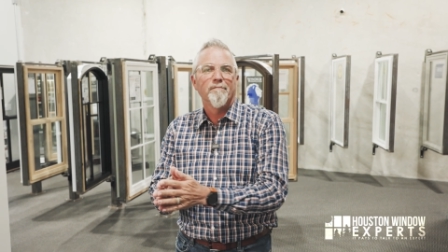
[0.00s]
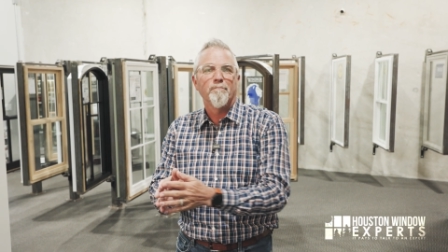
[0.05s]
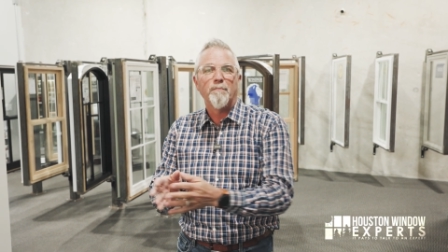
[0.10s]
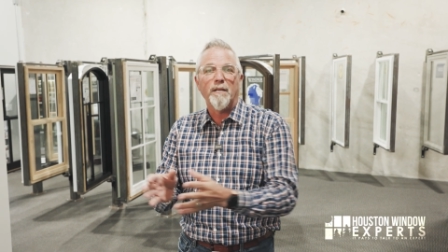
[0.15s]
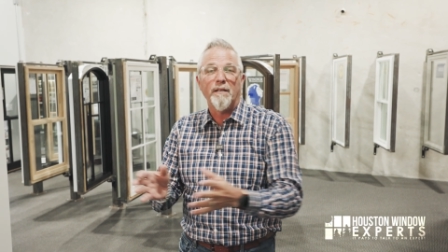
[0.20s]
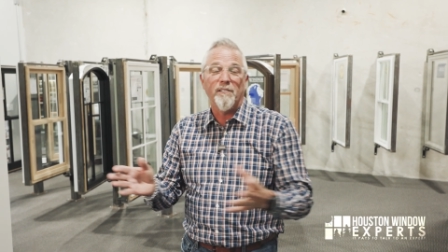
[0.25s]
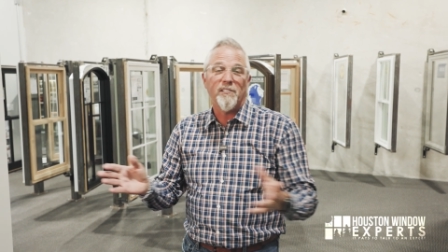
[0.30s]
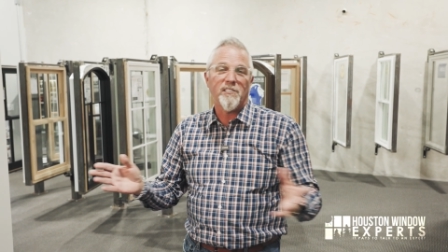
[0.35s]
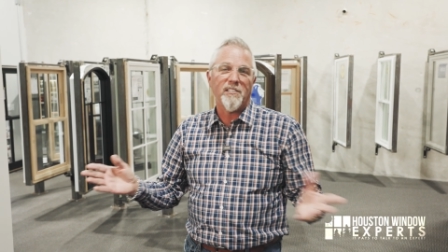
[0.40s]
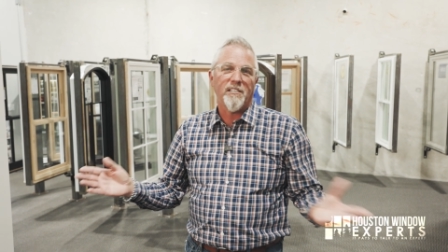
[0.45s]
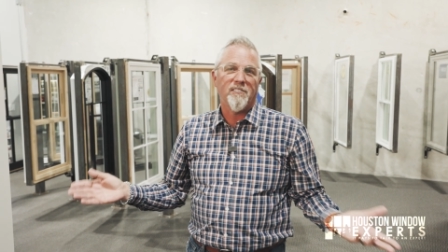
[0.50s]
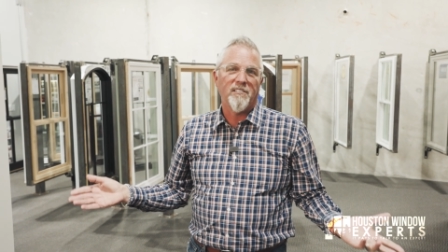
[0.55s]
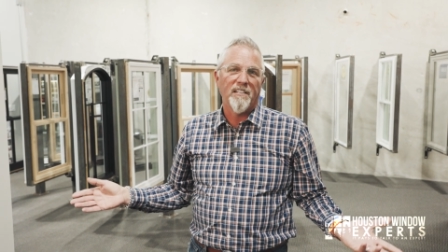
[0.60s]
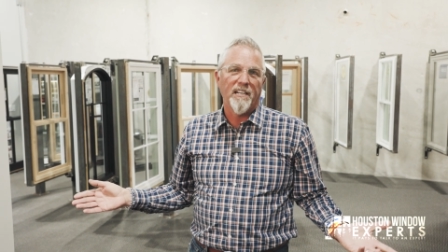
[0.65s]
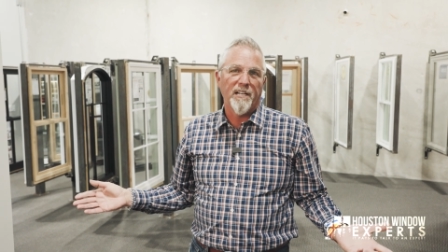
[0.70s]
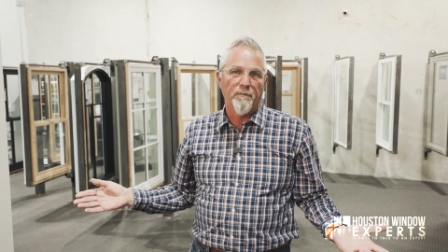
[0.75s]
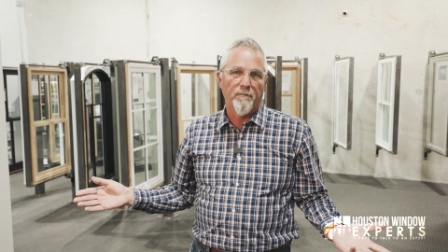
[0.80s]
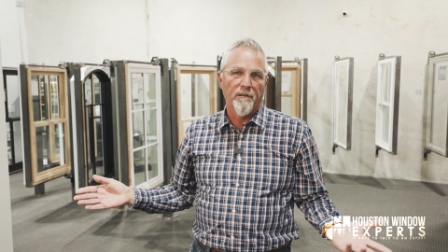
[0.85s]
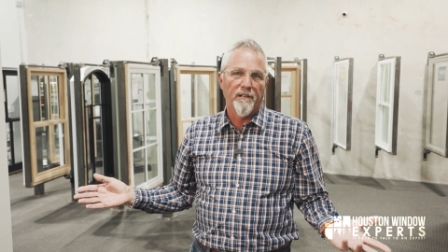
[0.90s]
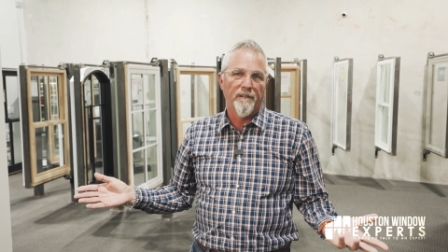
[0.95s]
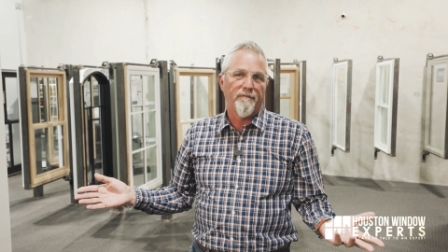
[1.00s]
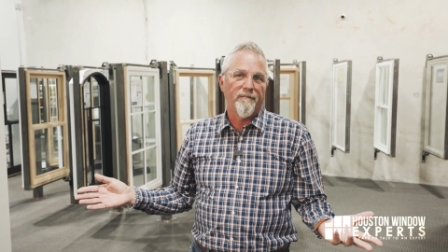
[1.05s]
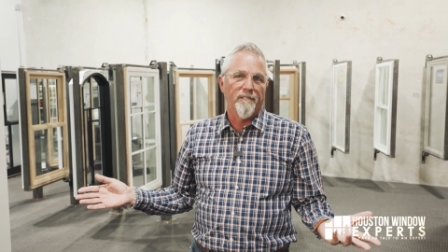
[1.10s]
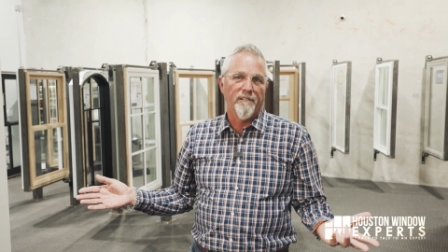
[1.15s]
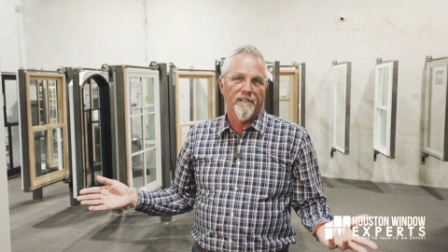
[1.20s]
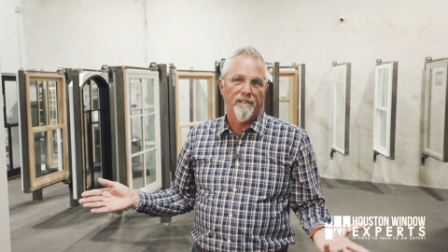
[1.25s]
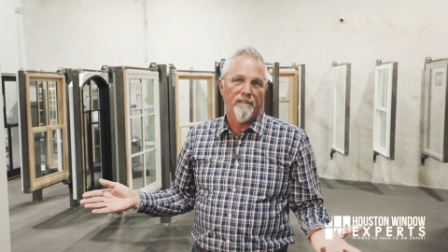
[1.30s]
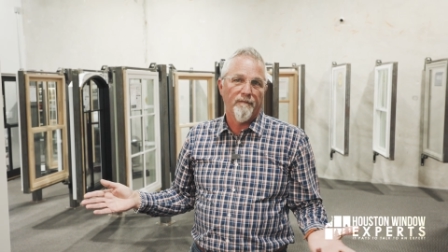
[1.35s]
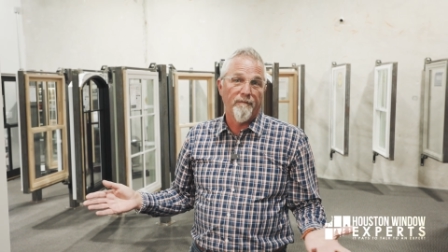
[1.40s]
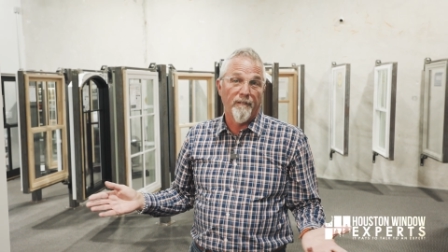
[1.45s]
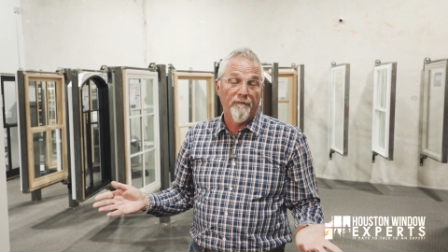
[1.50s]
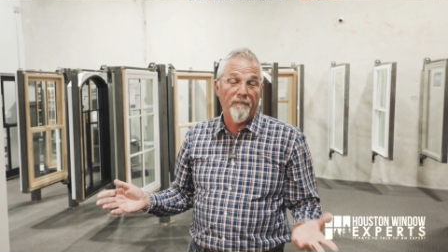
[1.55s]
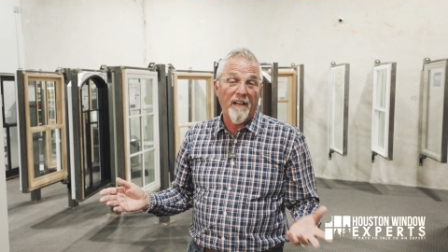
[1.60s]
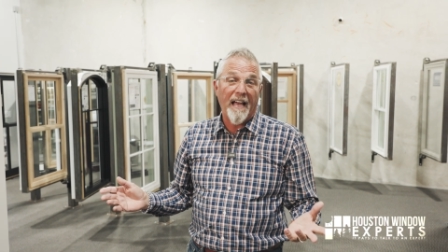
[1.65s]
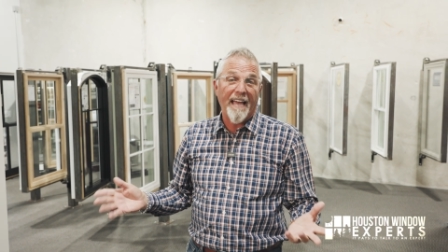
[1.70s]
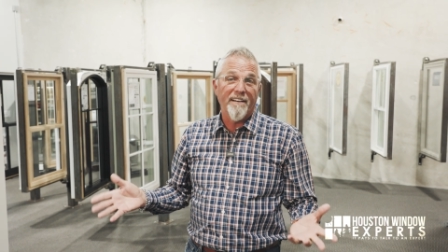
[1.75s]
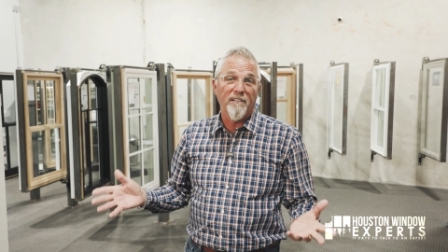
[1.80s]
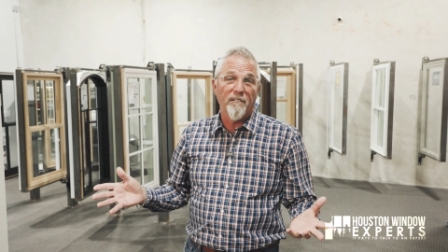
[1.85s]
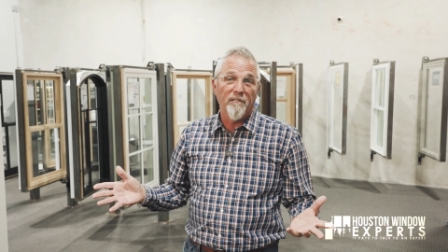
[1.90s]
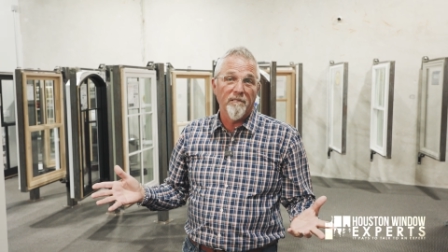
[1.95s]
P V C is another word for, for
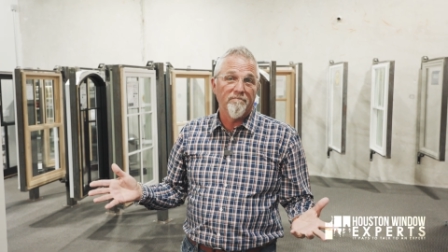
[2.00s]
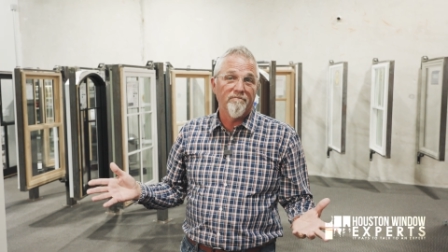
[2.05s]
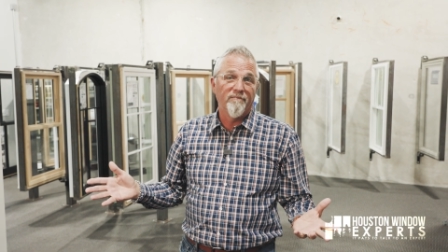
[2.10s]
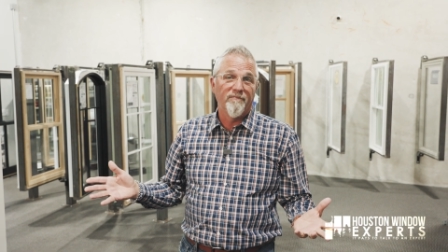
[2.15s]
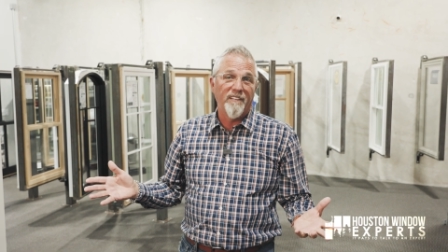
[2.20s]
vinyl.